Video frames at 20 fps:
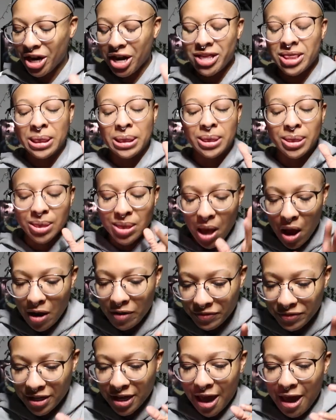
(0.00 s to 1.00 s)
I
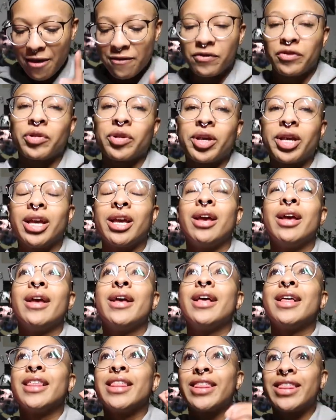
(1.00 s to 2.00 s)
loved every
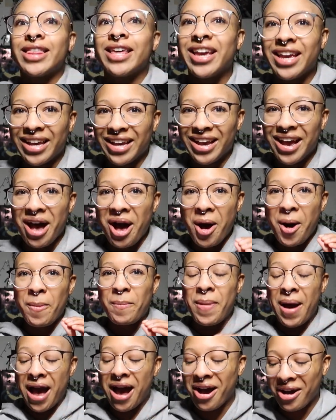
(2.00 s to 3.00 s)
thing
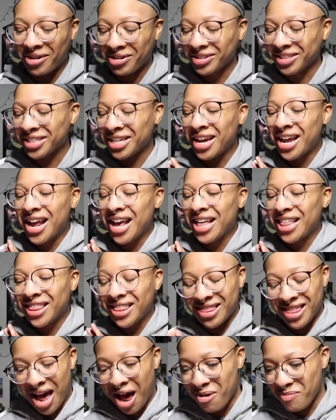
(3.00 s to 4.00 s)
about
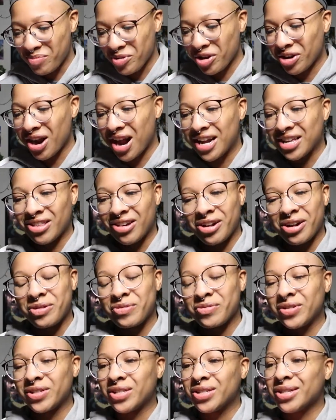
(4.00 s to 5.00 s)
that book. I thought
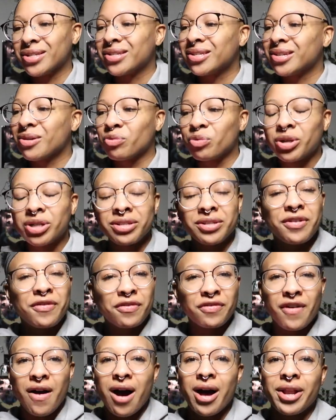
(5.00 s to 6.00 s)
it was just really
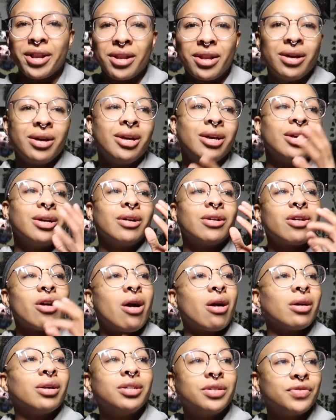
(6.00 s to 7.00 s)
fun
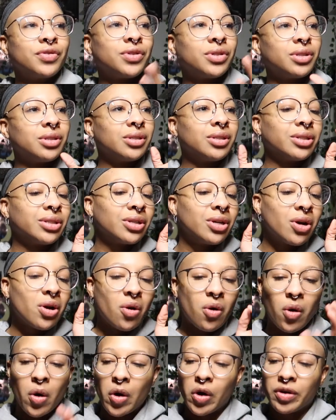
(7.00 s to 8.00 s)
carnival
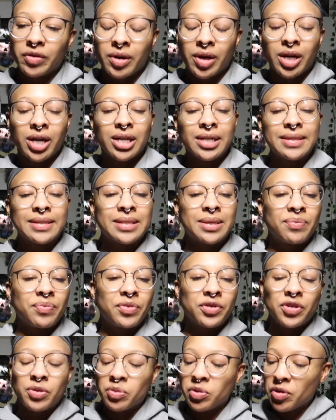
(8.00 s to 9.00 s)
horror,
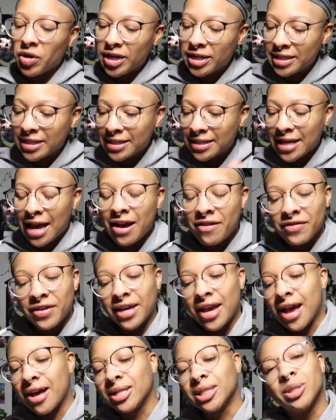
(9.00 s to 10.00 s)
some some great
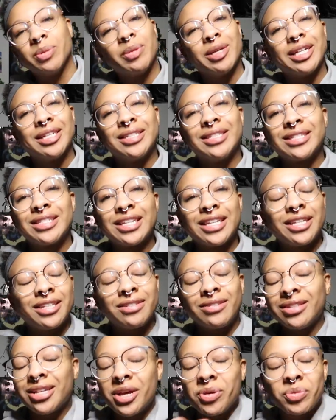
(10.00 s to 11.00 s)
sapphic elements.
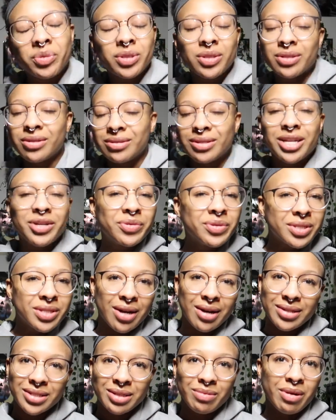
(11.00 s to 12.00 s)
It it was it was
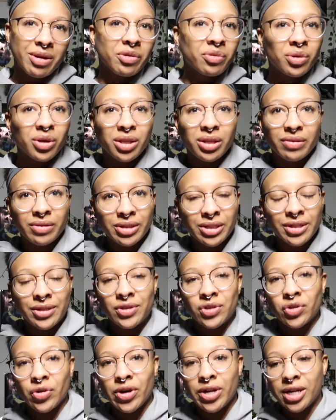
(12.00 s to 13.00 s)
awesome. I really really
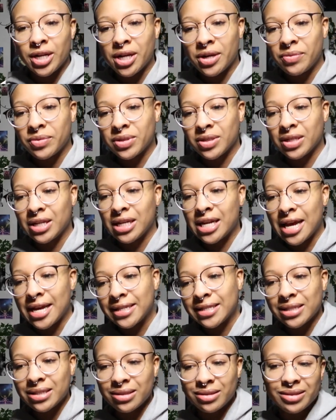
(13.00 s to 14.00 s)
enjoyed it. It was a
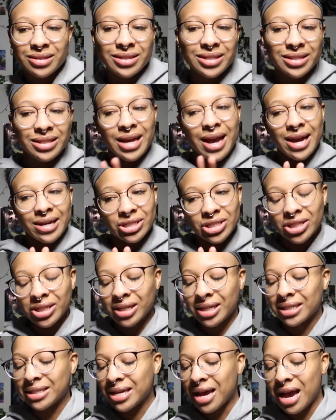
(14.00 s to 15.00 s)
nice little
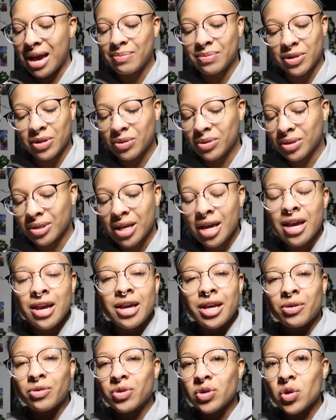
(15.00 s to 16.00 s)
slasher at times. It was
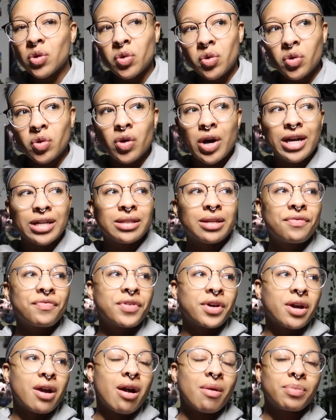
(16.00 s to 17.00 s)
it was cool. I love
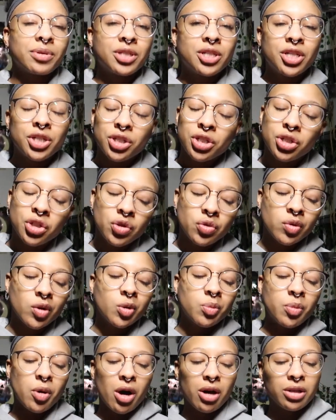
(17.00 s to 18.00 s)
the competition
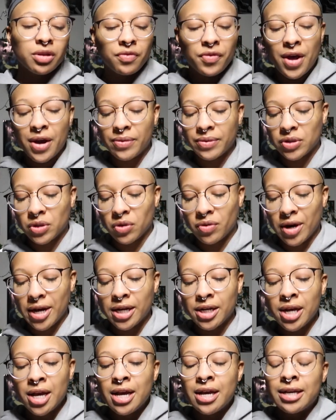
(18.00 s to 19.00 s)
trope. All of that was
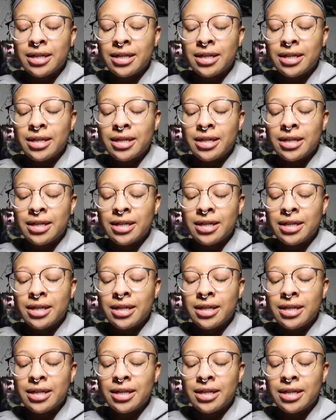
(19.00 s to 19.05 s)
great.